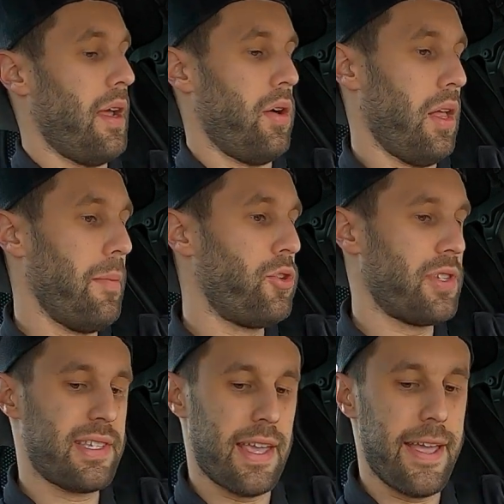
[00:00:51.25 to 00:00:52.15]
Now, let me
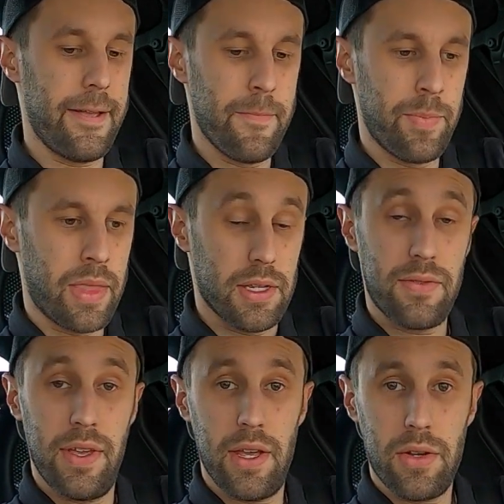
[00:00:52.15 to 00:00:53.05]
just say,
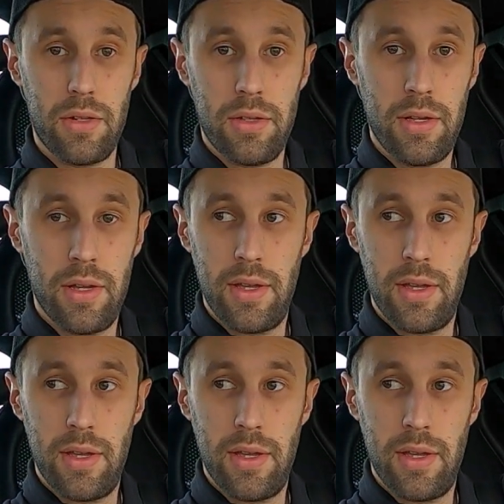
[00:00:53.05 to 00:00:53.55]
this vehicle